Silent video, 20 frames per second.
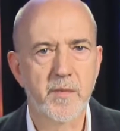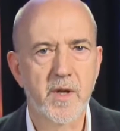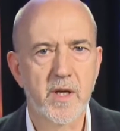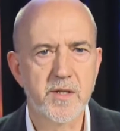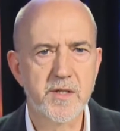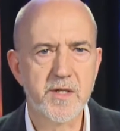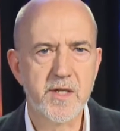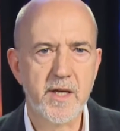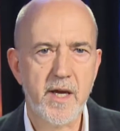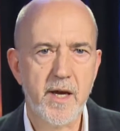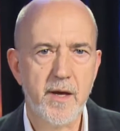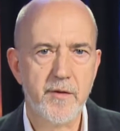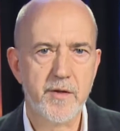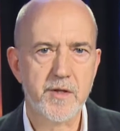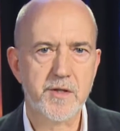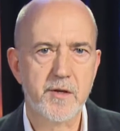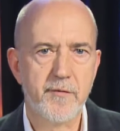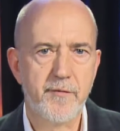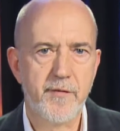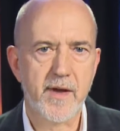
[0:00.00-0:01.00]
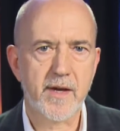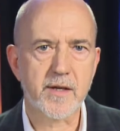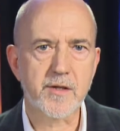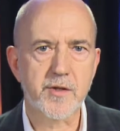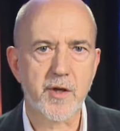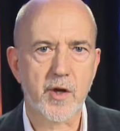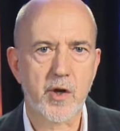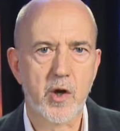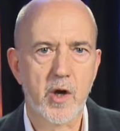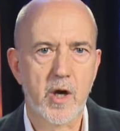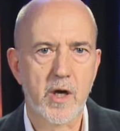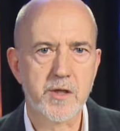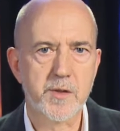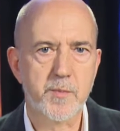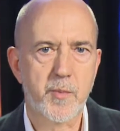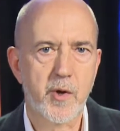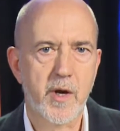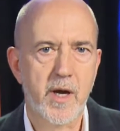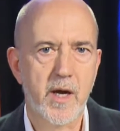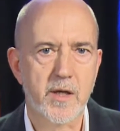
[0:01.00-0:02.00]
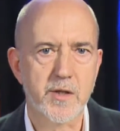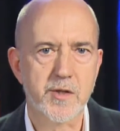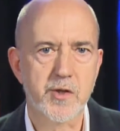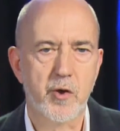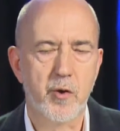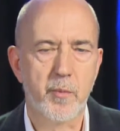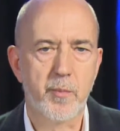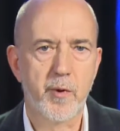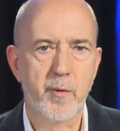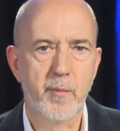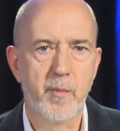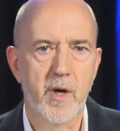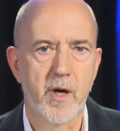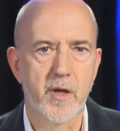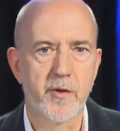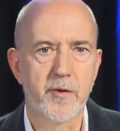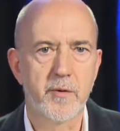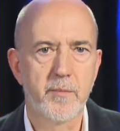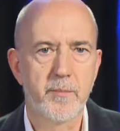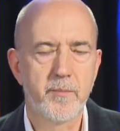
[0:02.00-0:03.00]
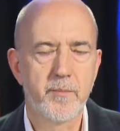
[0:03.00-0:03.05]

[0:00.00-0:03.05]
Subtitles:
and see how this affects the cost per household per month.